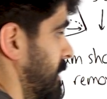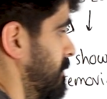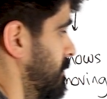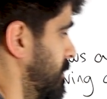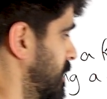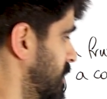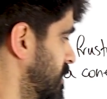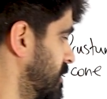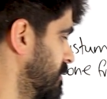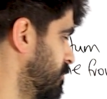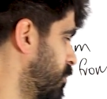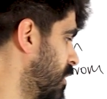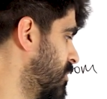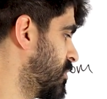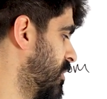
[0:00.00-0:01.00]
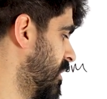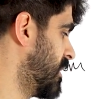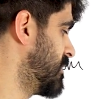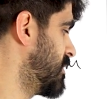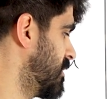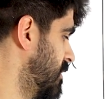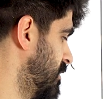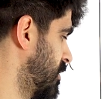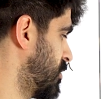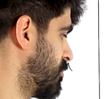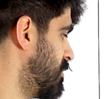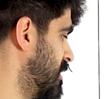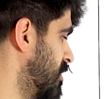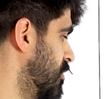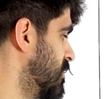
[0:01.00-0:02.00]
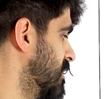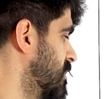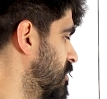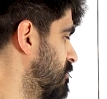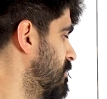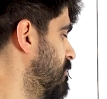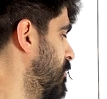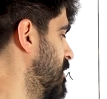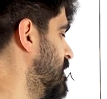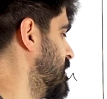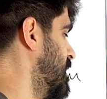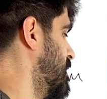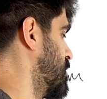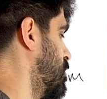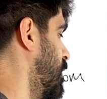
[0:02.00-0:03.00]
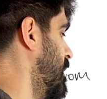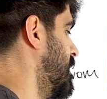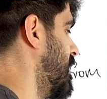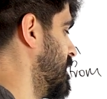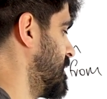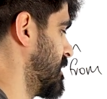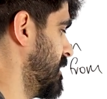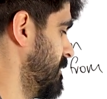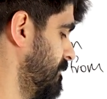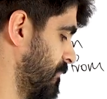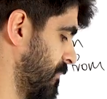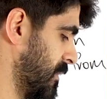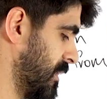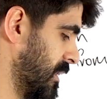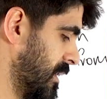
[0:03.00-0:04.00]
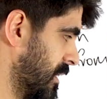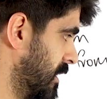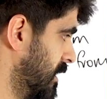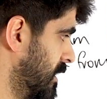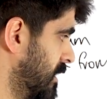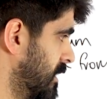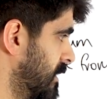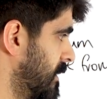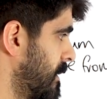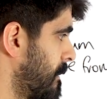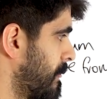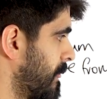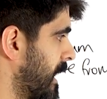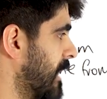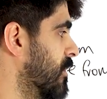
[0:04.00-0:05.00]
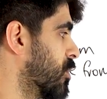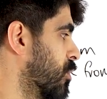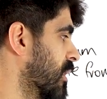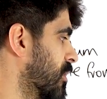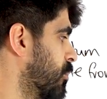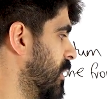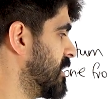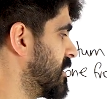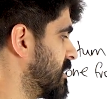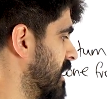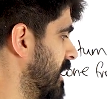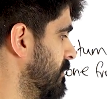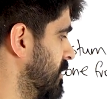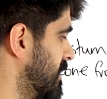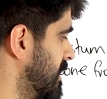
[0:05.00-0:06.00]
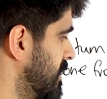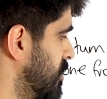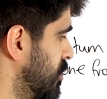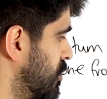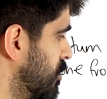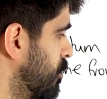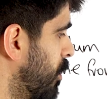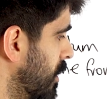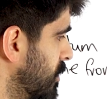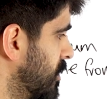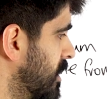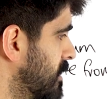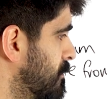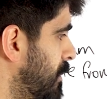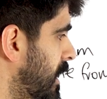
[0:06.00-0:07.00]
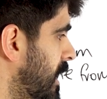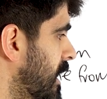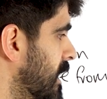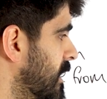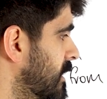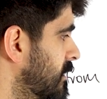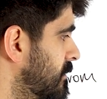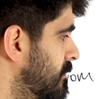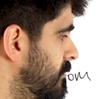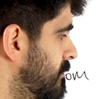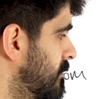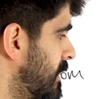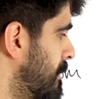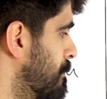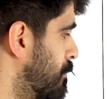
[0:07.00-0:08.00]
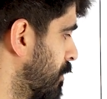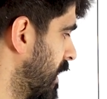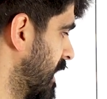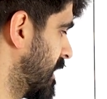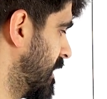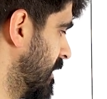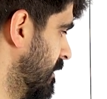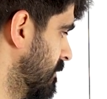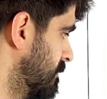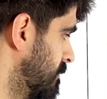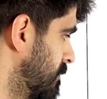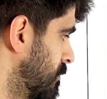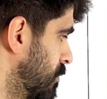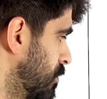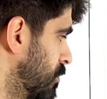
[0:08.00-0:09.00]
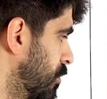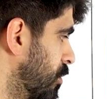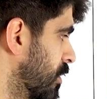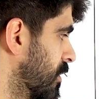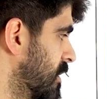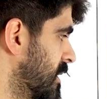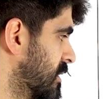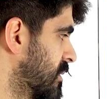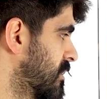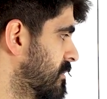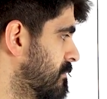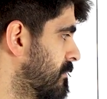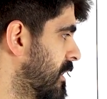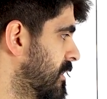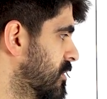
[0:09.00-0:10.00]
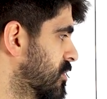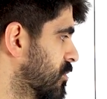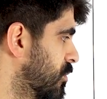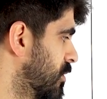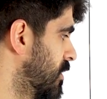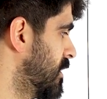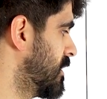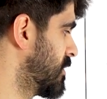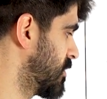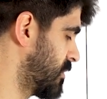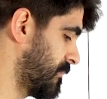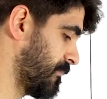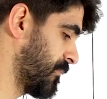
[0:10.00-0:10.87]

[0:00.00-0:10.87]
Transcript: them because one third, the three goes into 3.6 quite nicely. And the quicker way to type this is you do one third pi, then bracket all of this minus all of this.